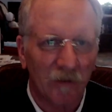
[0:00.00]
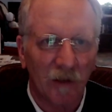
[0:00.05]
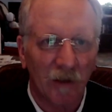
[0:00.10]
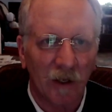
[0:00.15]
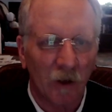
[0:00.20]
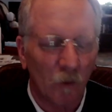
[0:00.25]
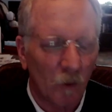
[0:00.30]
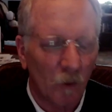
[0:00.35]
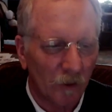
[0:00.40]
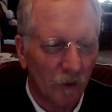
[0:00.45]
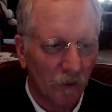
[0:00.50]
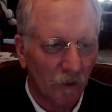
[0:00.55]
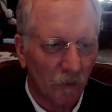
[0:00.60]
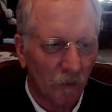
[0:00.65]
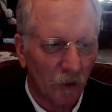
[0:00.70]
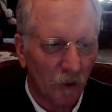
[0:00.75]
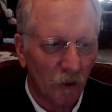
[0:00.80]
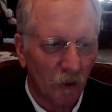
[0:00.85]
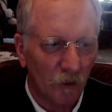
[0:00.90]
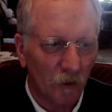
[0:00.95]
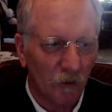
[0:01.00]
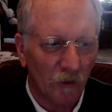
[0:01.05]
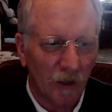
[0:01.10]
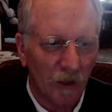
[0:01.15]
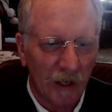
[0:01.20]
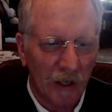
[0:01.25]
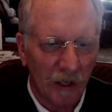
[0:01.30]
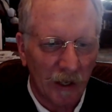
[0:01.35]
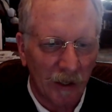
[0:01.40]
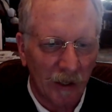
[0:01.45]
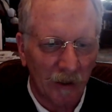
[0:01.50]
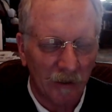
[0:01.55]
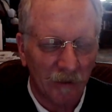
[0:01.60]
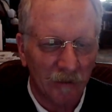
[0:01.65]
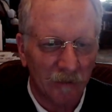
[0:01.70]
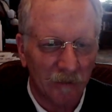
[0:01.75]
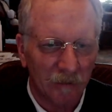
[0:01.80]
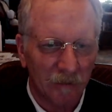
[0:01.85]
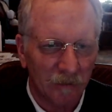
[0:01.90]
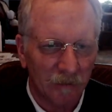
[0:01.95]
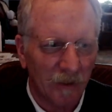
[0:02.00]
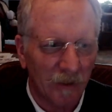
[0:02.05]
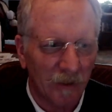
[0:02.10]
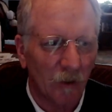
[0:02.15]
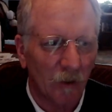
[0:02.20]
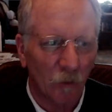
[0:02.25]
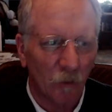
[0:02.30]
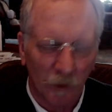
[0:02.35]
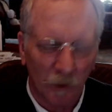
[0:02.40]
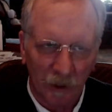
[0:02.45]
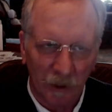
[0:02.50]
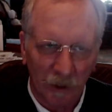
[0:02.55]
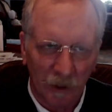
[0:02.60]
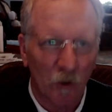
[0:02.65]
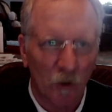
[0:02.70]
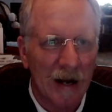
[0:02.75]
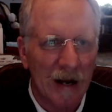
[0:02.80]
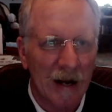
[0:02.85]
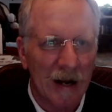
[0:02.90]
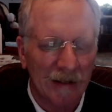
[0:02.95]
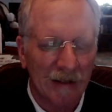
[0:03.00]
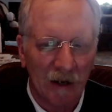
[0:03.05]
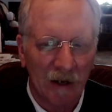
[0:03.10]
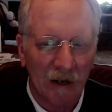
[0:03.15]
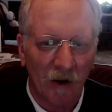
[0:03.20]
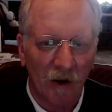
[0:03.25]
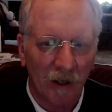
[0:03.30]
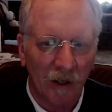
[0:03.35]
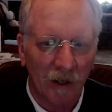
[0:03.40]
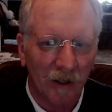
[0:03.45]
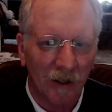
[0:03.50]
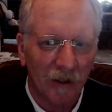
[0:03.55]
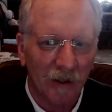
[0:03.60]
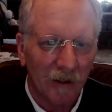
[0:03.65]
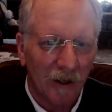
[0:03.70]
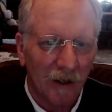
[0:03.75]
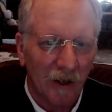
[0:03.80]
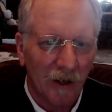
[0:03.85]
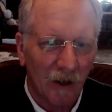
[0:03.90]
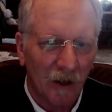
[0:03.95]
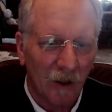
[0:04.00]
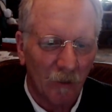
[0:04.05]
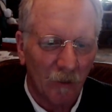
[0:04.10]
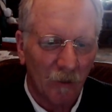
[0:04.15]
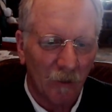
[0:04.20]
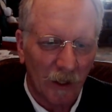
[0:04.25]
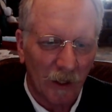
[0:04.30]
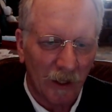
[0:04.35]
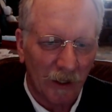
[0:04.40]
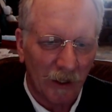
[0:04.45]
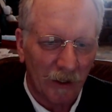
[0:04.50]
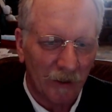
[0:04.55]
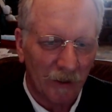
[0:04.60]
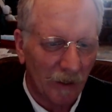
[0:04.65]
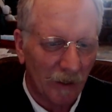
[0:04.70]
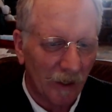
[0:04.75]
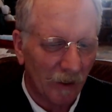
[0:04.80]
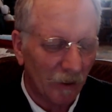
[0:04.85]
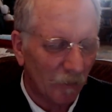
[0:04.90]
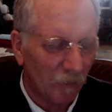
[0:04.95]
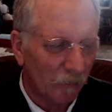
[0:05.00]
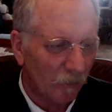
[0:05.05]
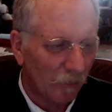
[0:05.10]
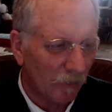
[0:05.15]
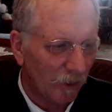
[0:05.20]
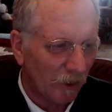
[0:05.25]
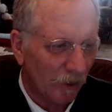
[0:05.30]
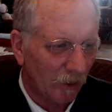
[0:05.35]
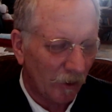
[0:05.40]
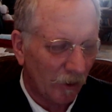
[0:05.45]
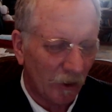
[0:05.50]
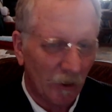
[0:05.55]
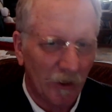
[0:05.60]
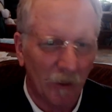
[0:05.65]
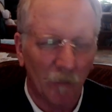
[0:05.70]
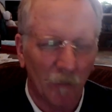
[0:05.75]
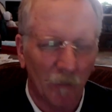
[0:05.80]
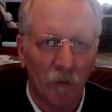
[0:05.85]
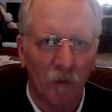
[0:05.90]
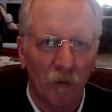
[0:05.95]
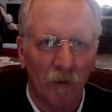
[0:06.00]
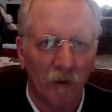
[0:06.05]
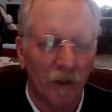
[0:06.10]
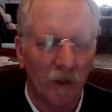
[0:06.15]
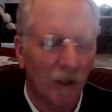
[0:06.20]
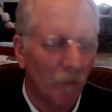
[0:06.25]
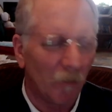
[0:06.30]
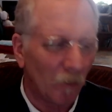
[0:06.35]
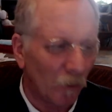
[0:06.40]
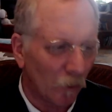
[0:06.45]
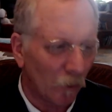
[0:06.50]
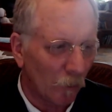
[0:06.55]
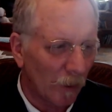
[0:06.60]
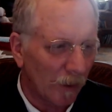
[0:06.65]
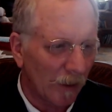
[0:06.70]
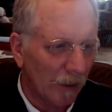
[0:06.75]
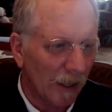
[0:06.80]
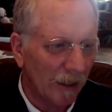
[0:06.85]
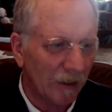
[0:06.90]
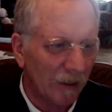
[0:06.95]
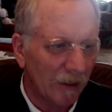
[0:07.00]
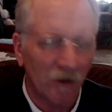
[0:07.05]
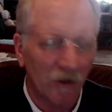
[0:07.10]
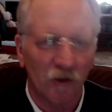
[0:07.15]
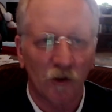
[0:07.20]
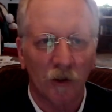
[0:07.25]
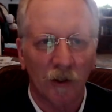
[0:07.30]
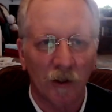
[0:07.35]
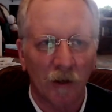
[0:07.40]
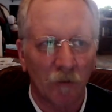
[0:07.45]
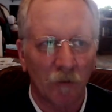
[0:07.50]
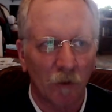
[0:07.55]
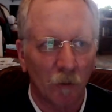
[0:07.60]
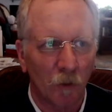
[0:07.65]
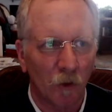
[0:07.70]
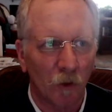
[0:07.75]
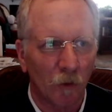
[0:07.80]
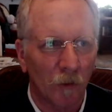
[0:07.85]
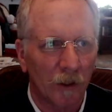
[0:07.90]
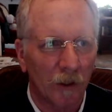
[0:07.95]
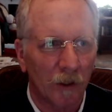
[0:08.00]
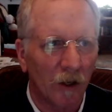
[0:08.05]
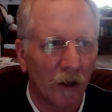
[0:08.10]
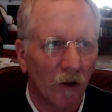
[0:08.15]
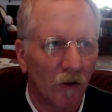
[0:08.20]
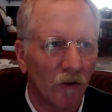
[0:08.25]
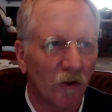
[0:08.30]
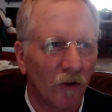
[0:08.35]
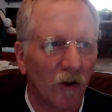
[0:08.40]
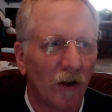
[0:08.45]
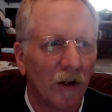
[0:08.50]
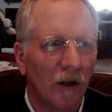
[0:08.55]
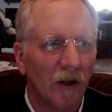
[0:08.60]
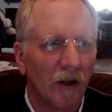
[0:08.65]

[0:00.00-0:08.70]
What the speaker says: they don't want the feuds, and they really crack down on it. They end up, they move the red light district up to Brewery Gulch,